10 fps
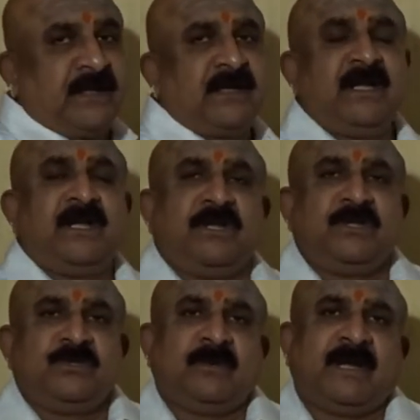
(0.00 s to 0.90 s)
here,
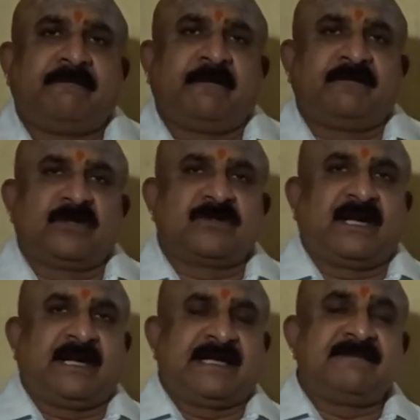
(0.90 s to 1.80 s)
you will have fifth
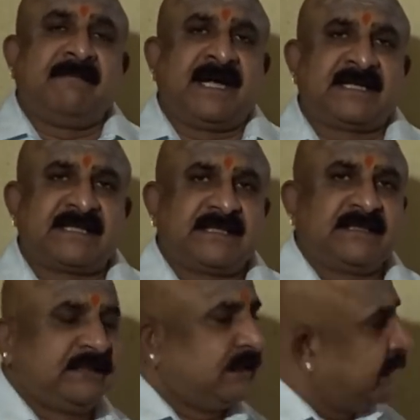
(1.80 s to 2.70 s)
house lord as
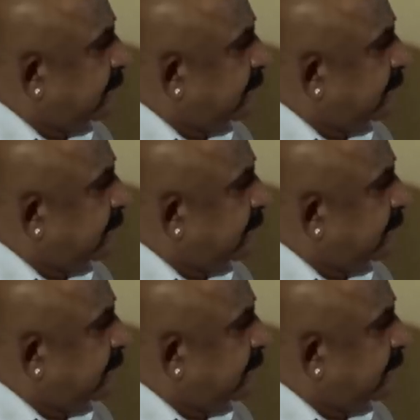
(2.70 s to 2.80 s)
Mars.